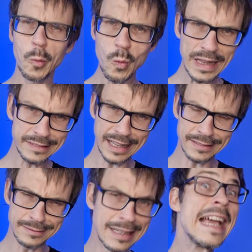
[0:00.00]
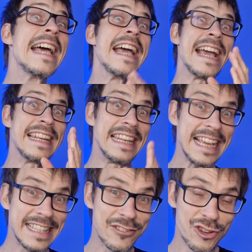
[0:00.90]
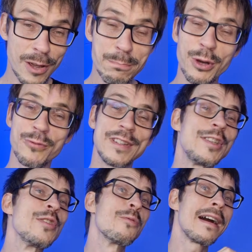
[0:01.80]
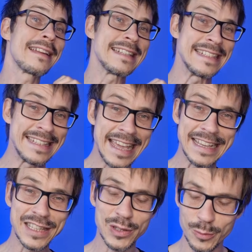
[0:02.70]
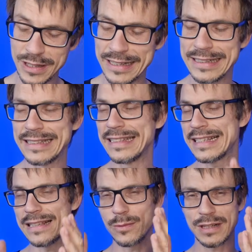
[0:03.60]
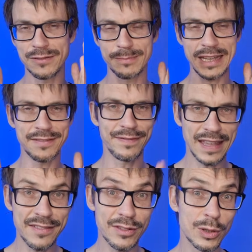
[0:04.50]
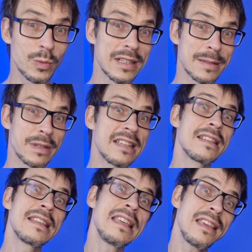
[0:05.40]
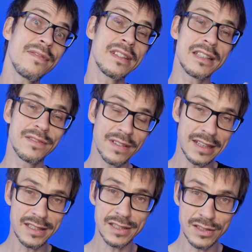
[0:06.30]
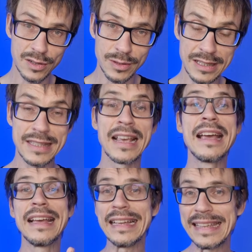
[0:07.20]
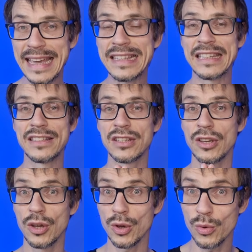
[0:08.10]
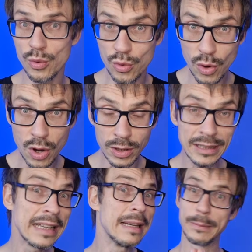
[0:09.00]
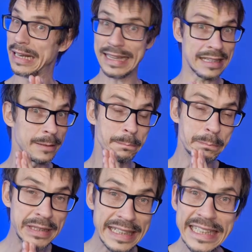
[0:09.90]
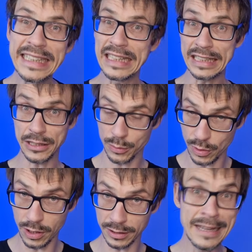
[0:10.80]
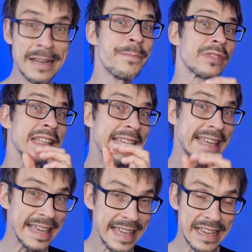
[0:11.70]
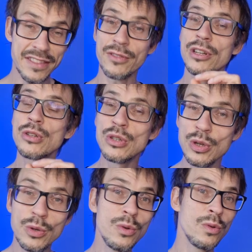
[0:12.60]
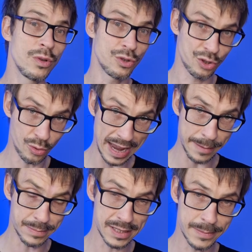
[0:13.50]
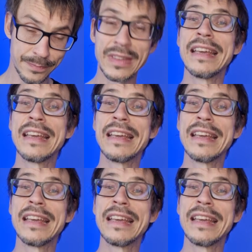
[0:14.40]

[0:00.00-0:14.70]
Well done. And let's jump over to our next word. And this is one of my favorite ones because even advanced students get it wrong, but like completely wrong. Here, there are two traps.